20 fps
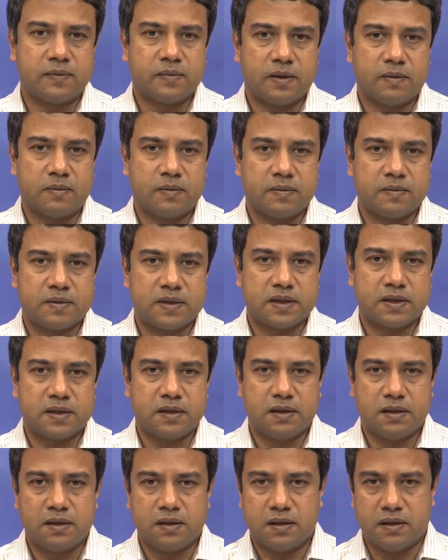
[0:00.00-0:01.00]
problems
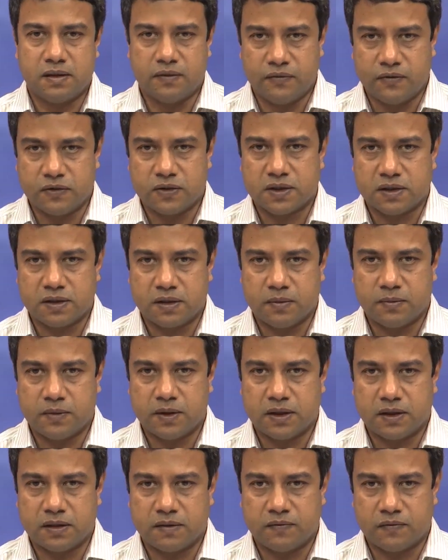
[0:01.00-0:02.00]
diffusion
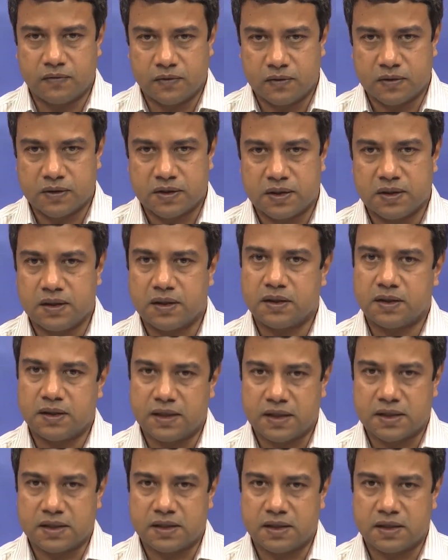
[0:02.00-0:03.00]
dominated flows in the
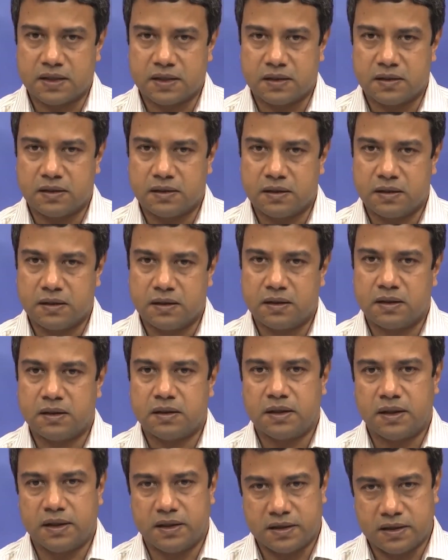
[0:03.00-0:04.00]
next lecture.
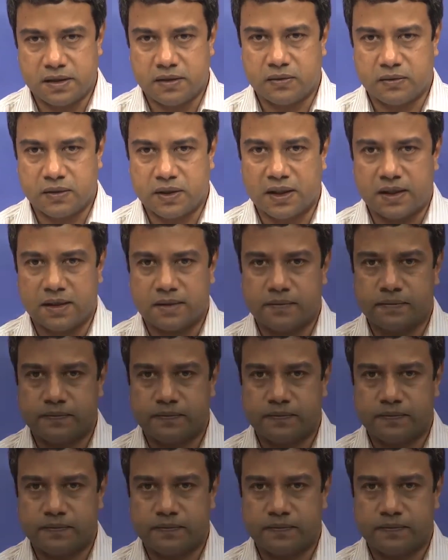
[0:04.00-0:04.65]
I will see you then.